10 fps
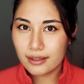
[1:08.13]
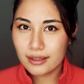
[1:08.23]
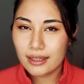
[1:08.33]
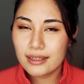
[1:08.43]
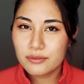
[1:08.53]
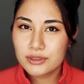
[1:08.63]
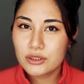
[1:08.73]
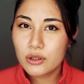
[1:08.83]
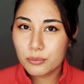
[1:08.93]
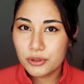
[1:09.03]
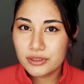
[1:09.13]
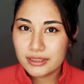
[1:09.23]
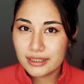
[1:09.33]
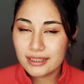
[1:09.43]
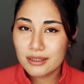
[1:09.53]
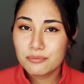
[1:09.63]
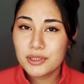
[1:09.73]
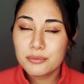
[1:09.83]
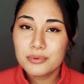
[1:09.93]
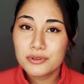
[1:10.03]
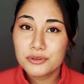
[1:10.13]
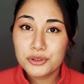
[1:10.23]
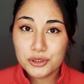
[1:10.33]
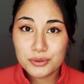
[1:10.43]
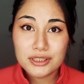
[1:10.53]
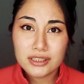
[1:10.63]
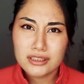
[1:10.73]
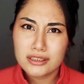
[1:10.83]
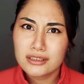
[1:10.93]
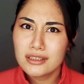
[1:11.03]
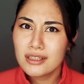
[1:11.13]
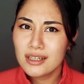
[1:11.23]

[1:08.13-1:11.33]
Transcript: And there was a community and people knew each other